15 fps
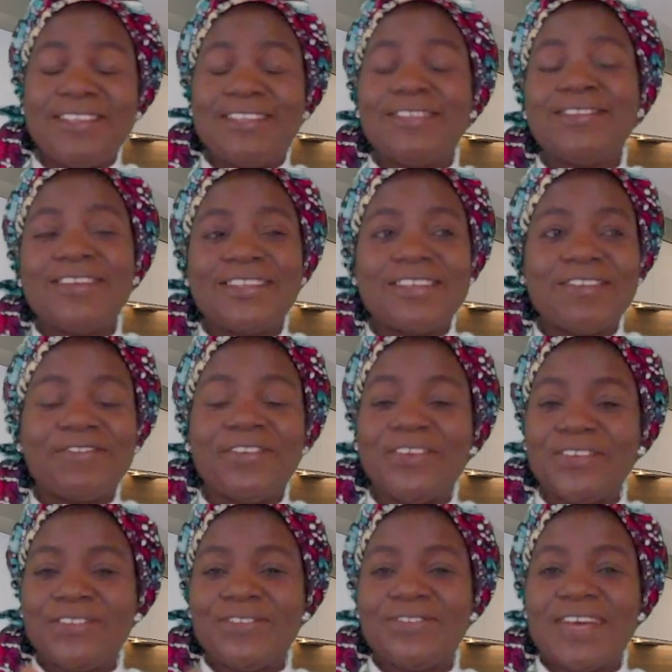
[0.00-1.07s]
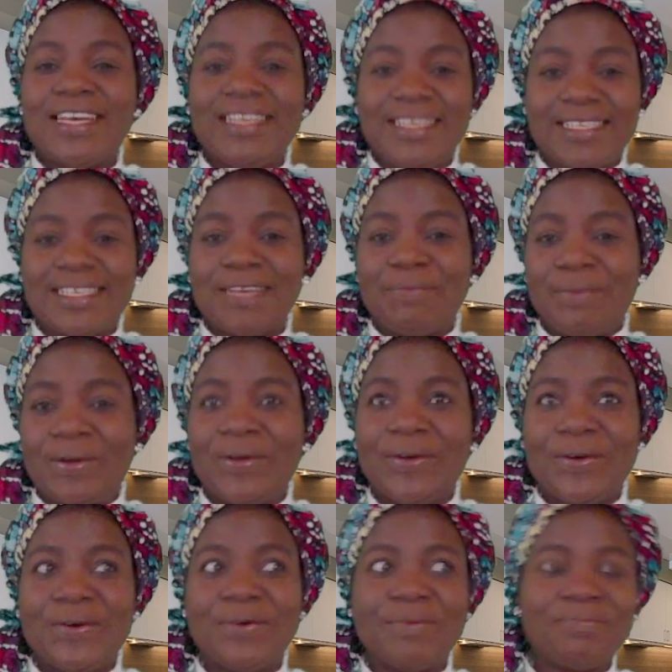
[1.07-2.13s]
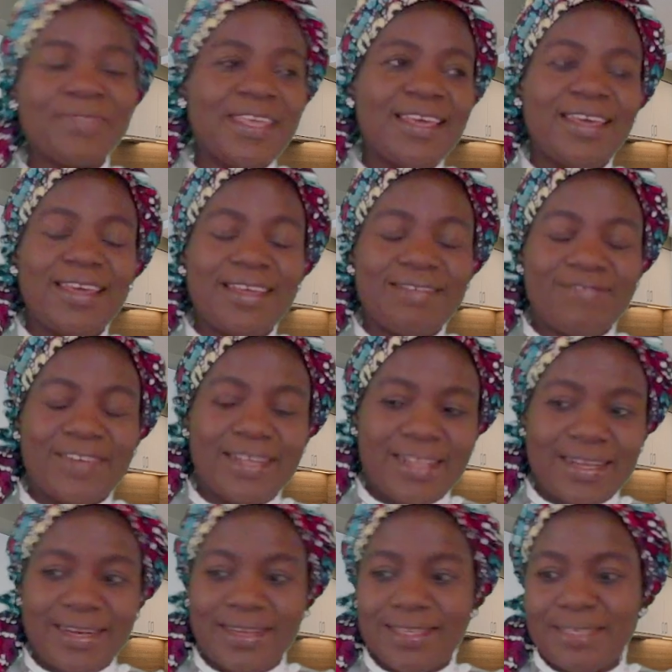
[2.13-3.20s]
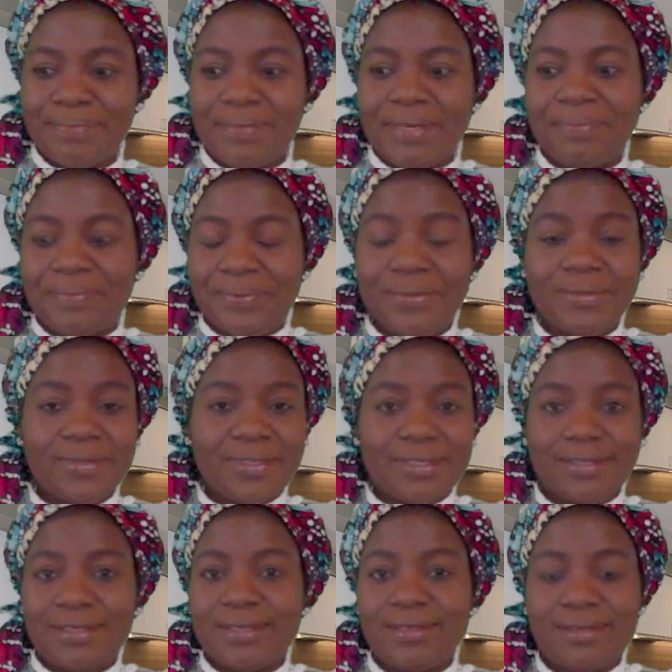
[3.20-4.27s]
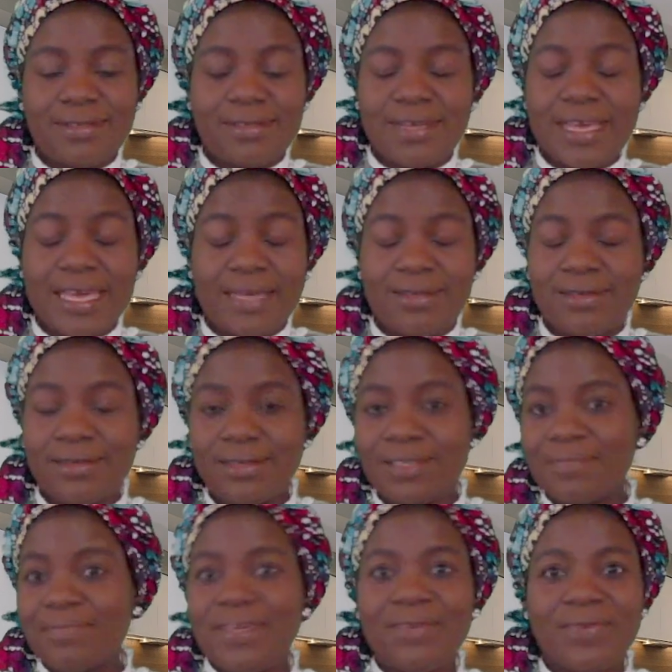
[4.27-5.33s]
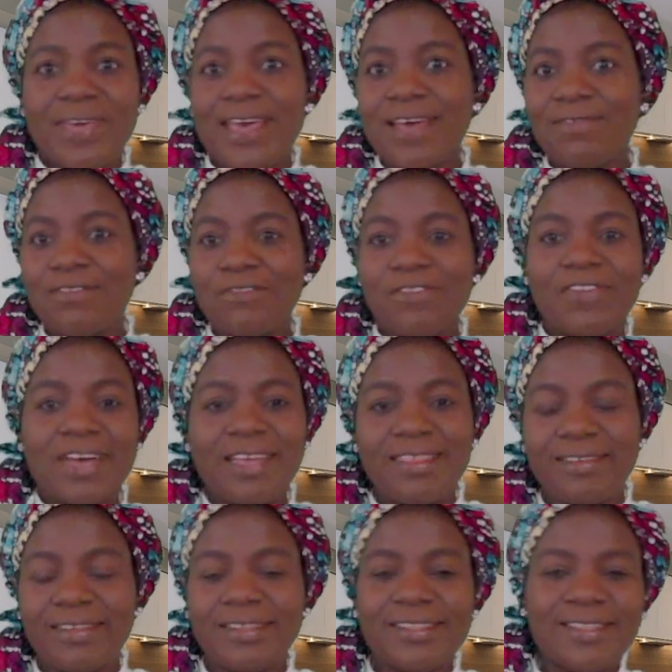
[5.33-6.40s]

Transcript: To those of us who are in the same club, fatherless people, hey, trust me, we have a father